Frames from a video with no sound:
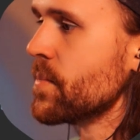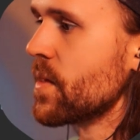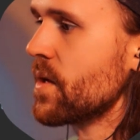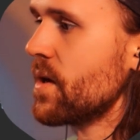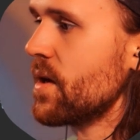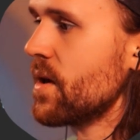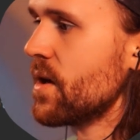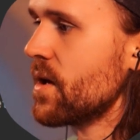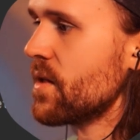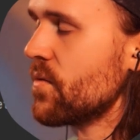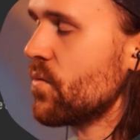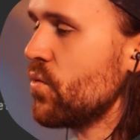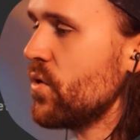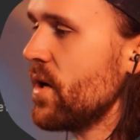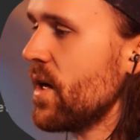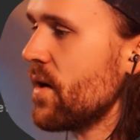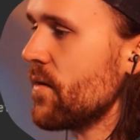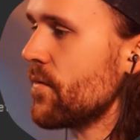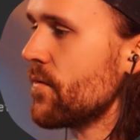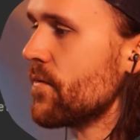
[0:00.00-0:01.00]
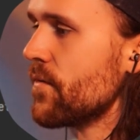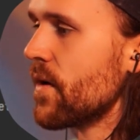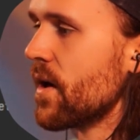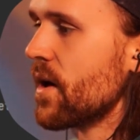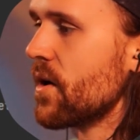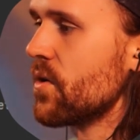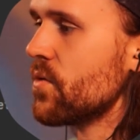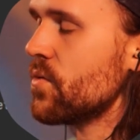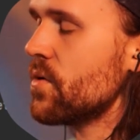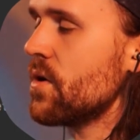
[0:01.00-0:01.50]
And we have
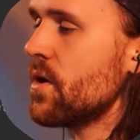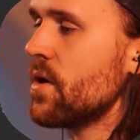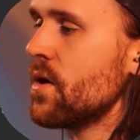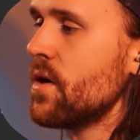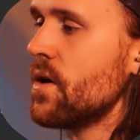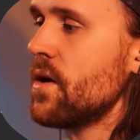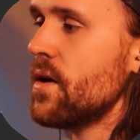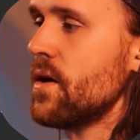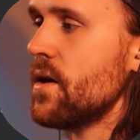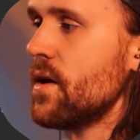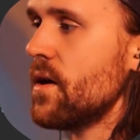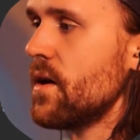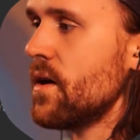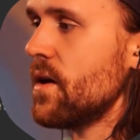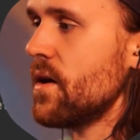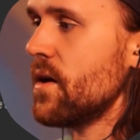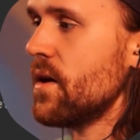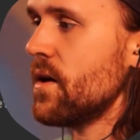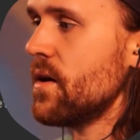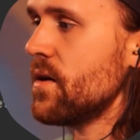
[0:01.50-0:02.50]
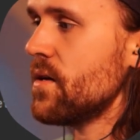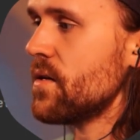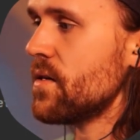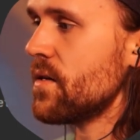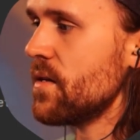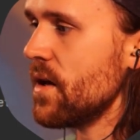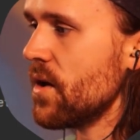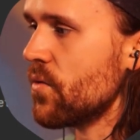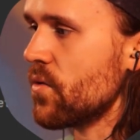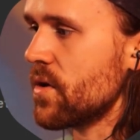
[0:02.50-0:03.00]
found a
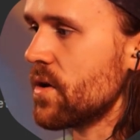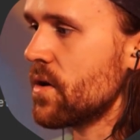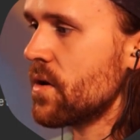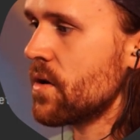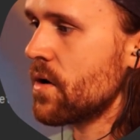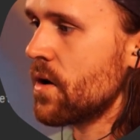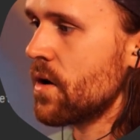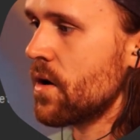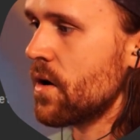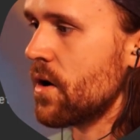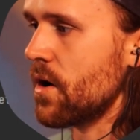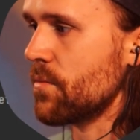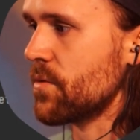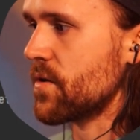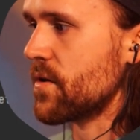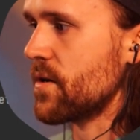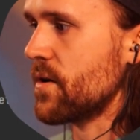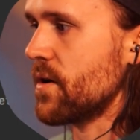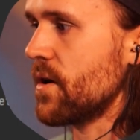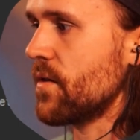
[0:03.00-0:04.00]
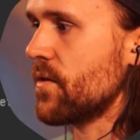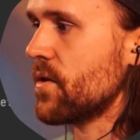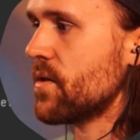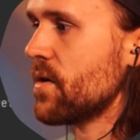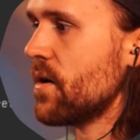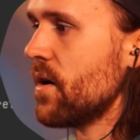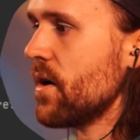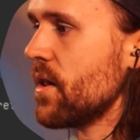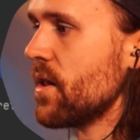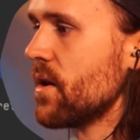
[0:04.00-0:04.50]
secret, obviously, and the
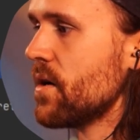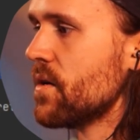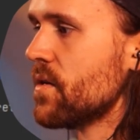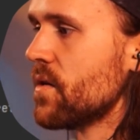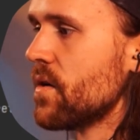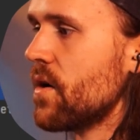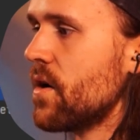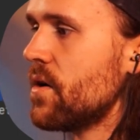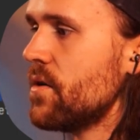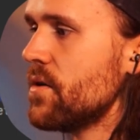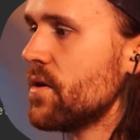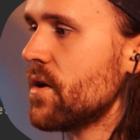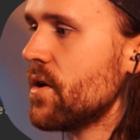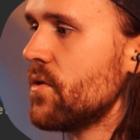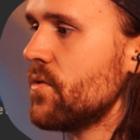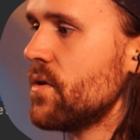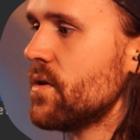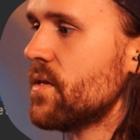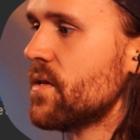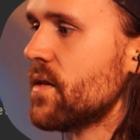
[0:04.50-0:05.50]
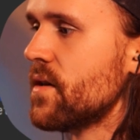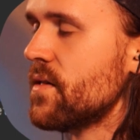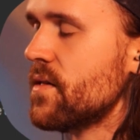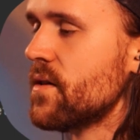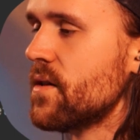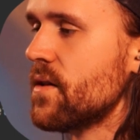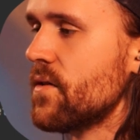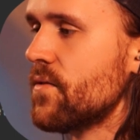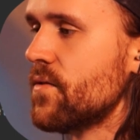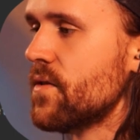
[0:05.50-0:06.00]
title is Hard-Coded
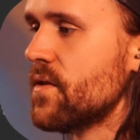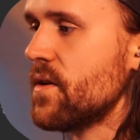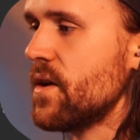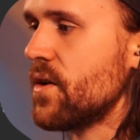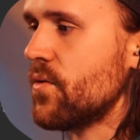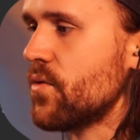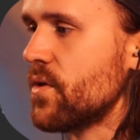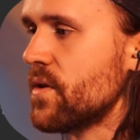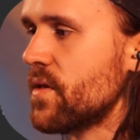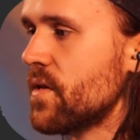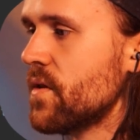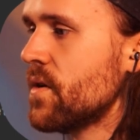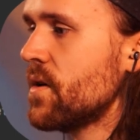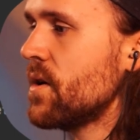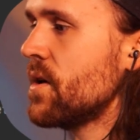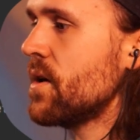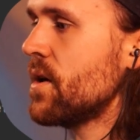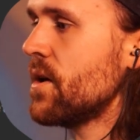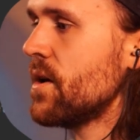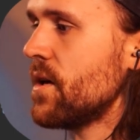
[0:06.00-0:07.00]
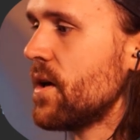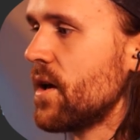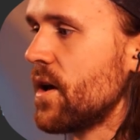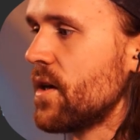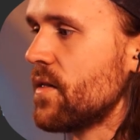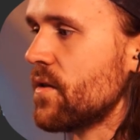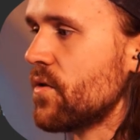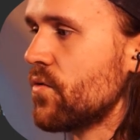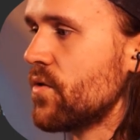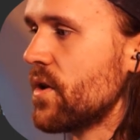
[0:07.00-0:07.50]
Sensitive Secrets
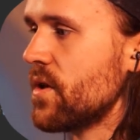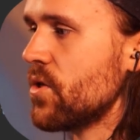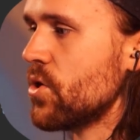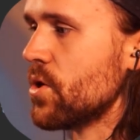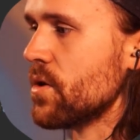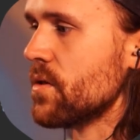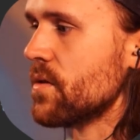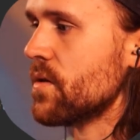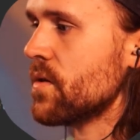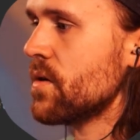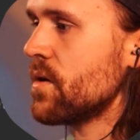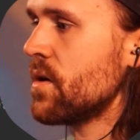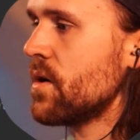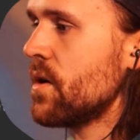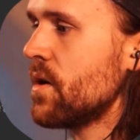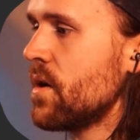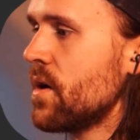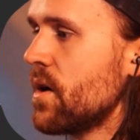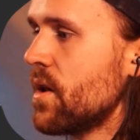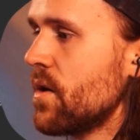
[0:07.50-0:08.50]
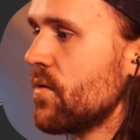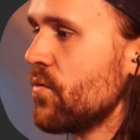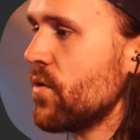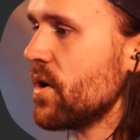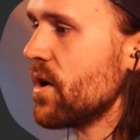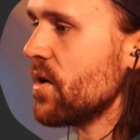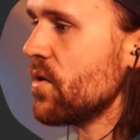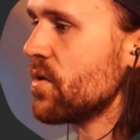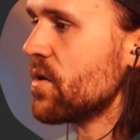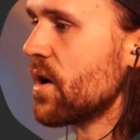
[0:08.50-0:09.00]
and Credentials. And if we
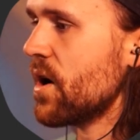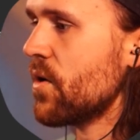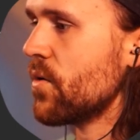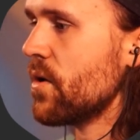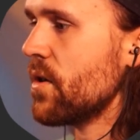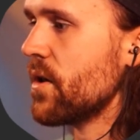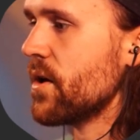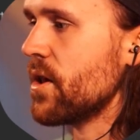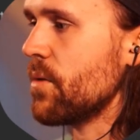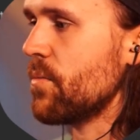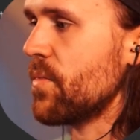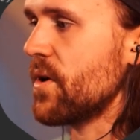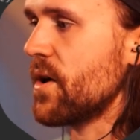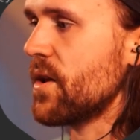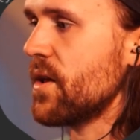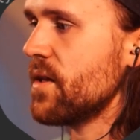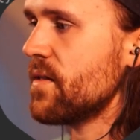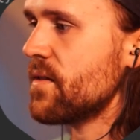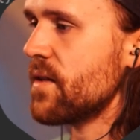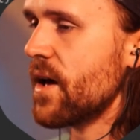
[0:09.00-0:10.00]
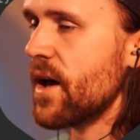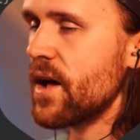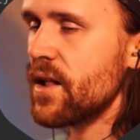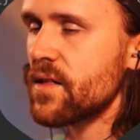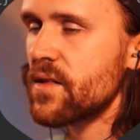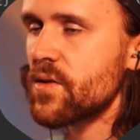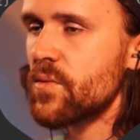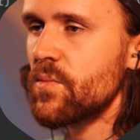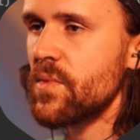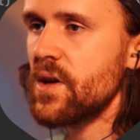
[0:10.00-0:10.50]
go down a little bit, it
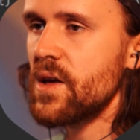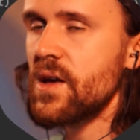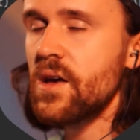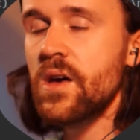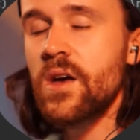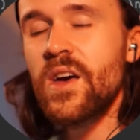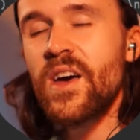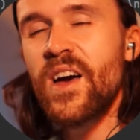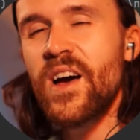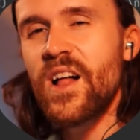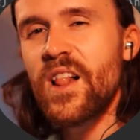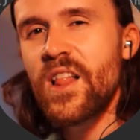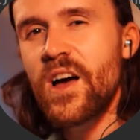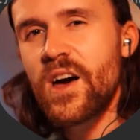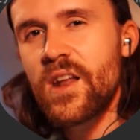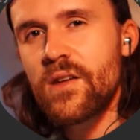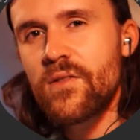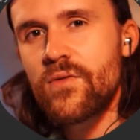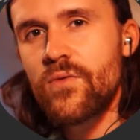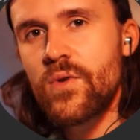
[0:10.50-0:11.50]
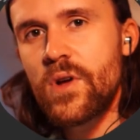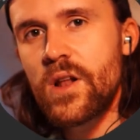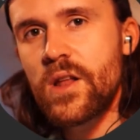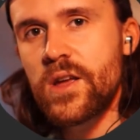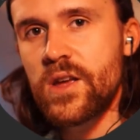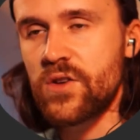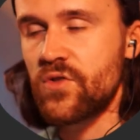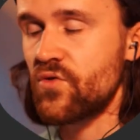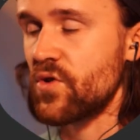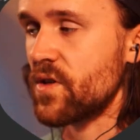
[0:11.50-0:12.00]
tells me a lot of
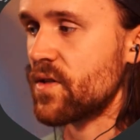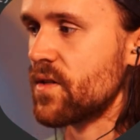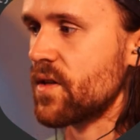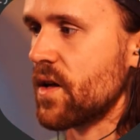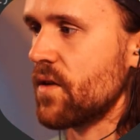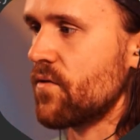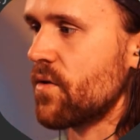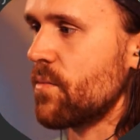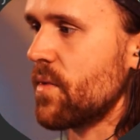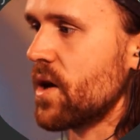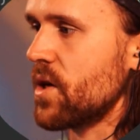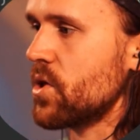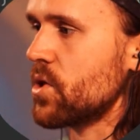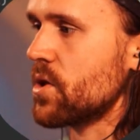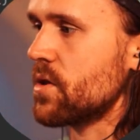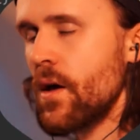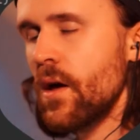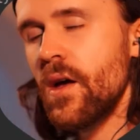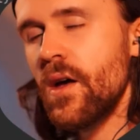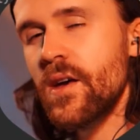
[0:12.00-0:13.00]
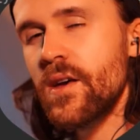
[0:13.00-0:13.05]
really interesting information.